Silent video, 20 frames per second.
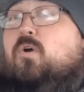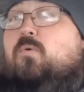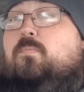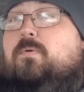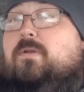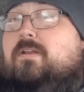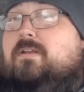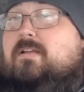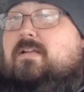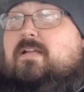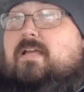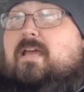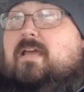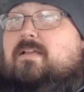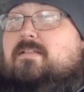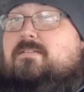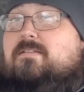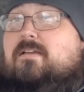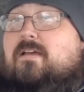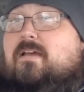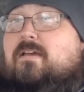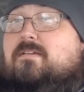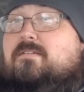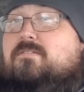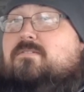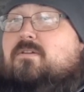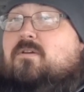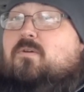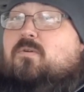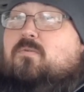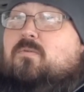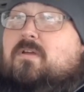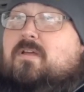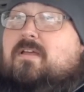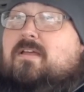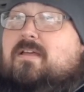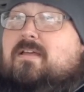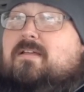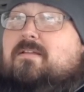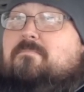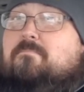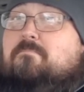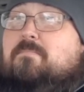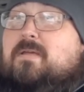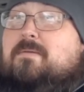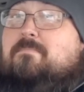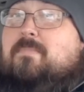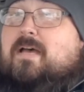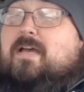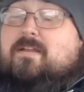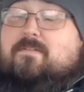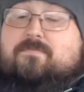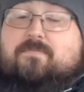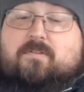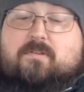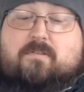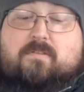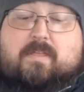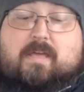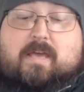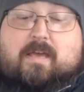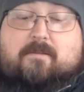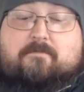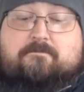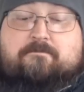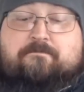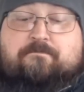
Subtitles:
opening the gates, guys. So be mindful of that.